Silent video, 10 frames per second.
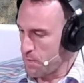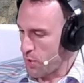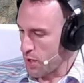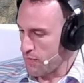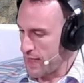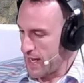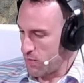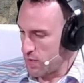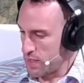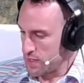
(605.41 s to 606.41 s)
Part of
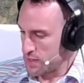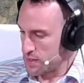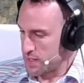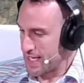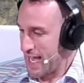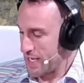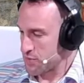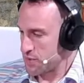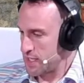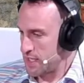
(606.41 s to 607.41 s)
that was the
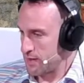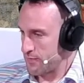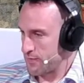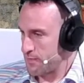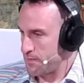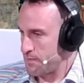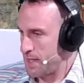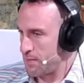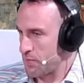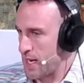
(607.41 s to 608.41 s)
casualty of
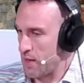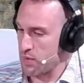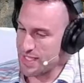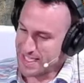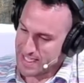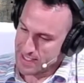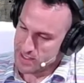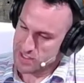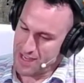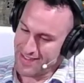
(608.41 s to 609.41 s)
people not really getting
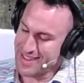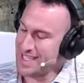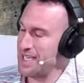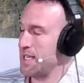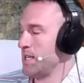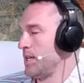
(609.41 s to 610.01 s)
solidly